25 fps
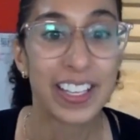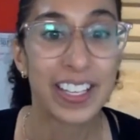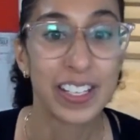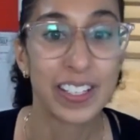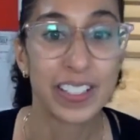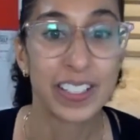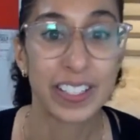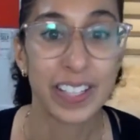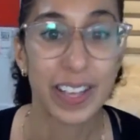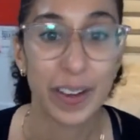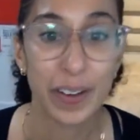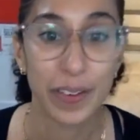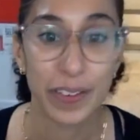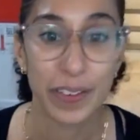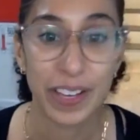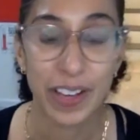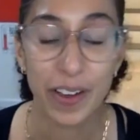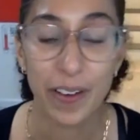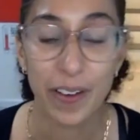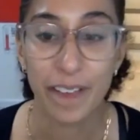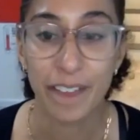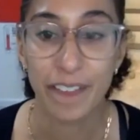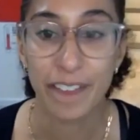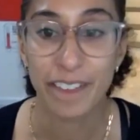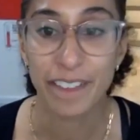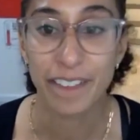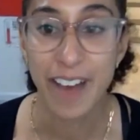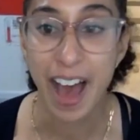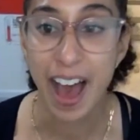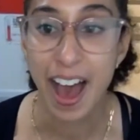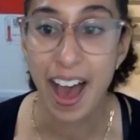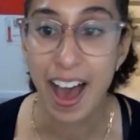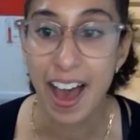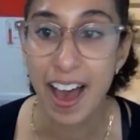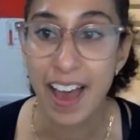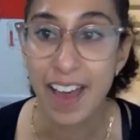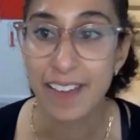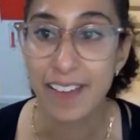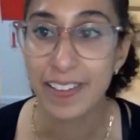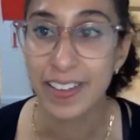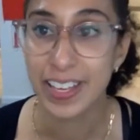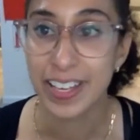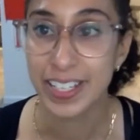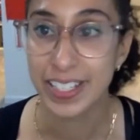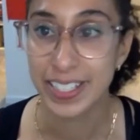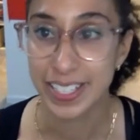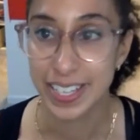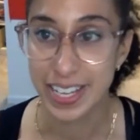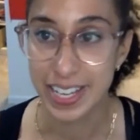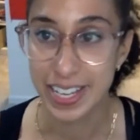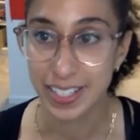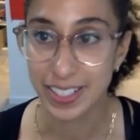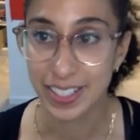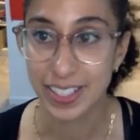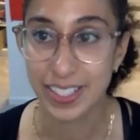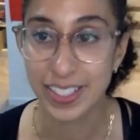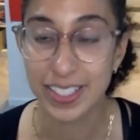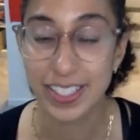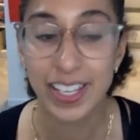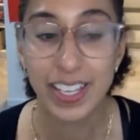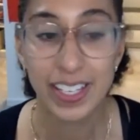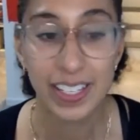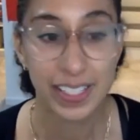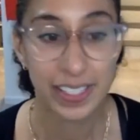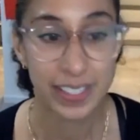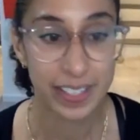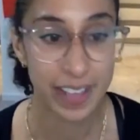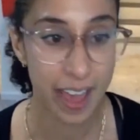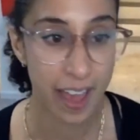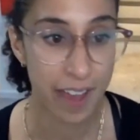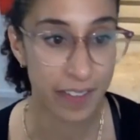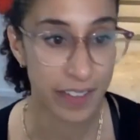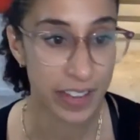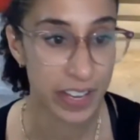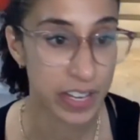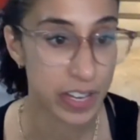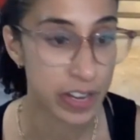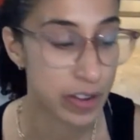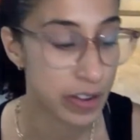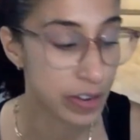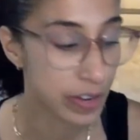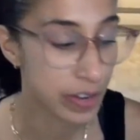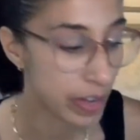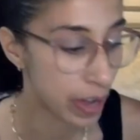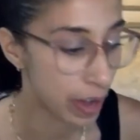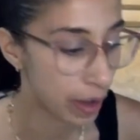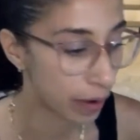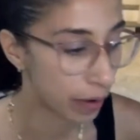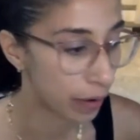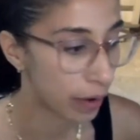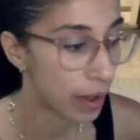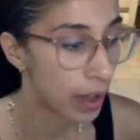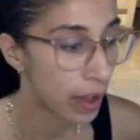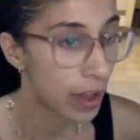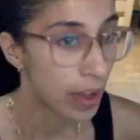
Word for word: So we go five, six, seven, you go.